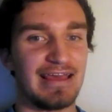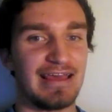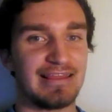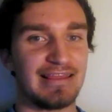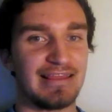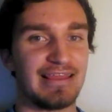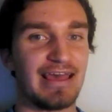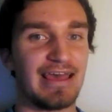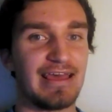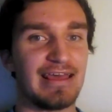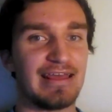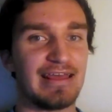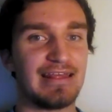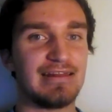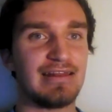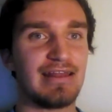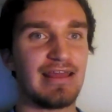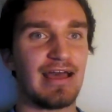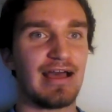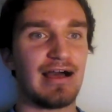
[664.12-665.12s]
And
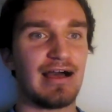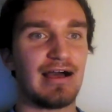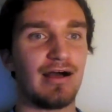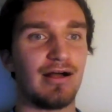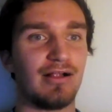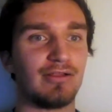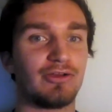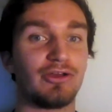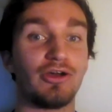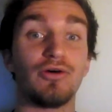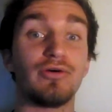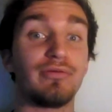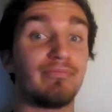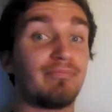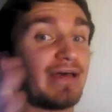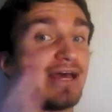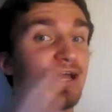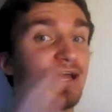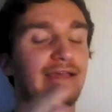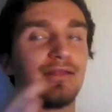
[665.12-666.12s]
then I'll go
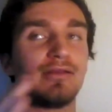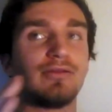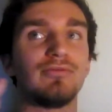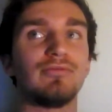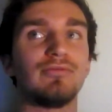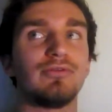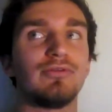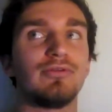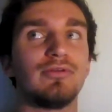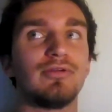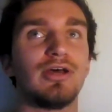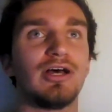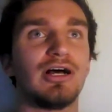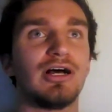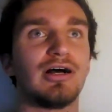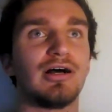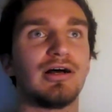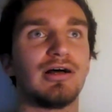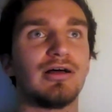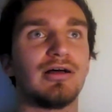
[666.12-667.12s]
and back and
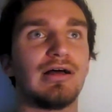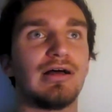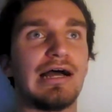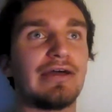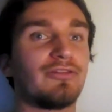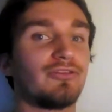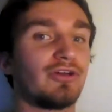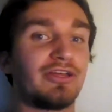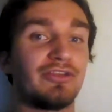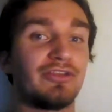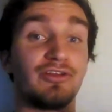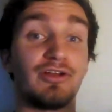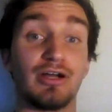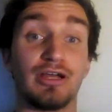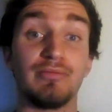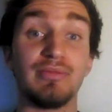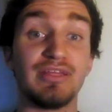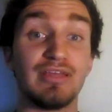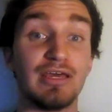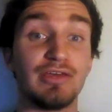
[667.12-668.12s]
I look at the
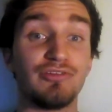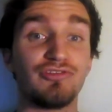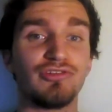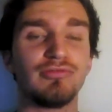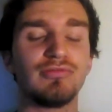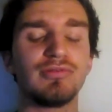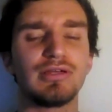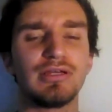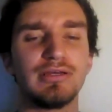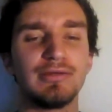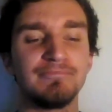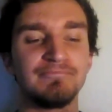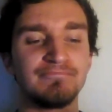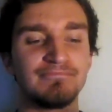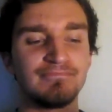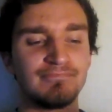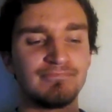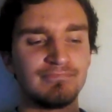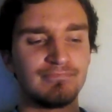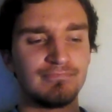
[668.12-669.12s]
documentation.
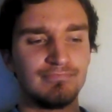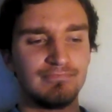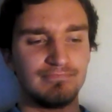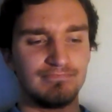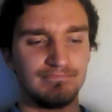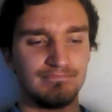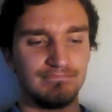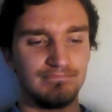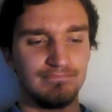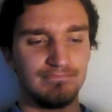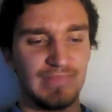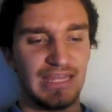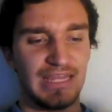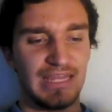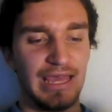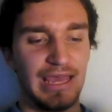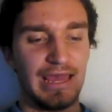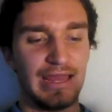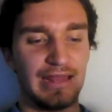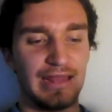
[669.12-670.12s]

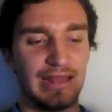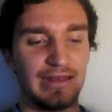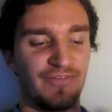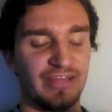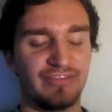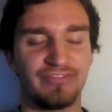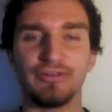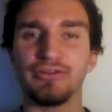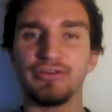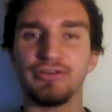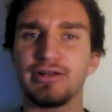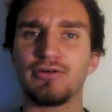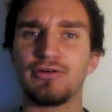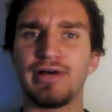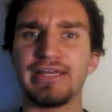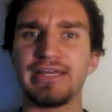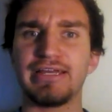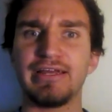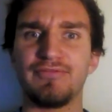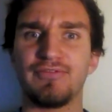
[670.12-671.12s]
And if I still
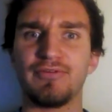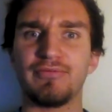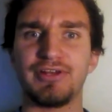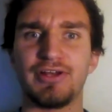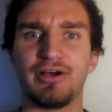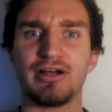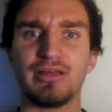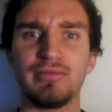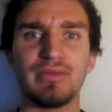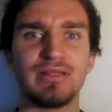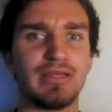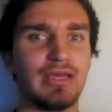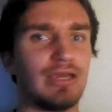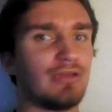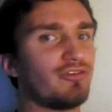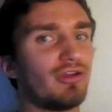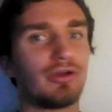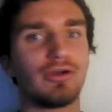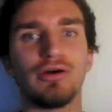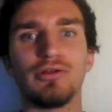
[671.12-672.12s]
didn't quite get it from the
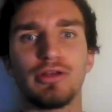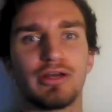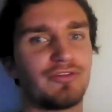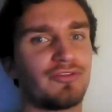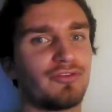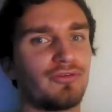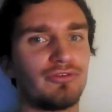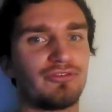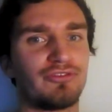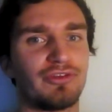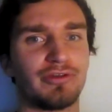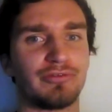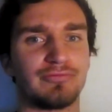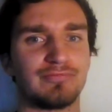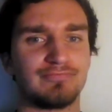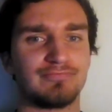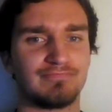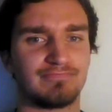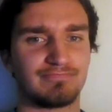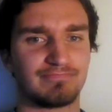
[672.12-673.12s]
documentation, I'll go look at the source code.
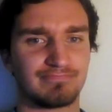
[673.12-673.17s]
